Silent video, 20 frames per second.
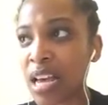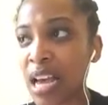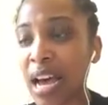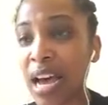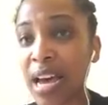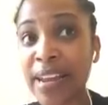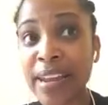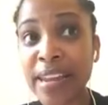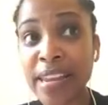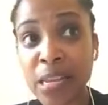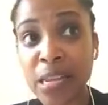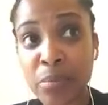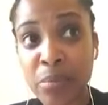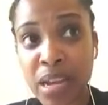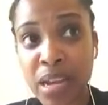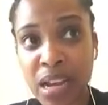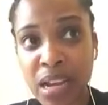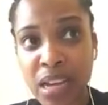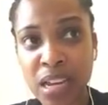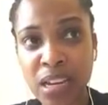
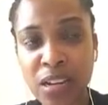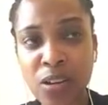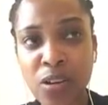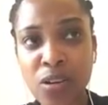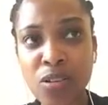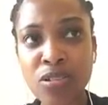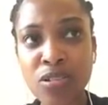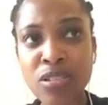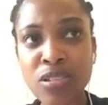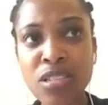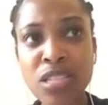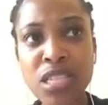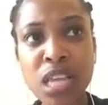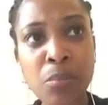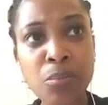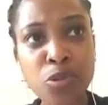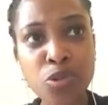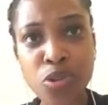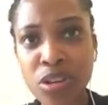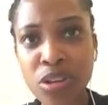Anemia can cause
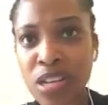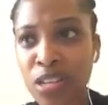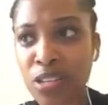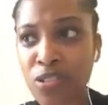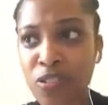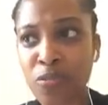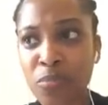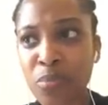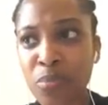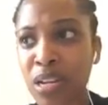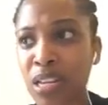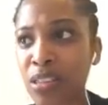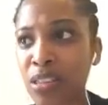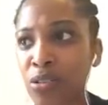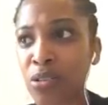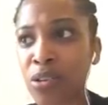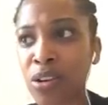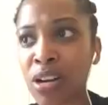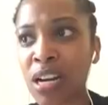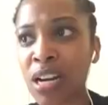some shortness of breath
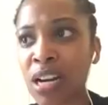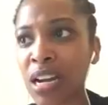or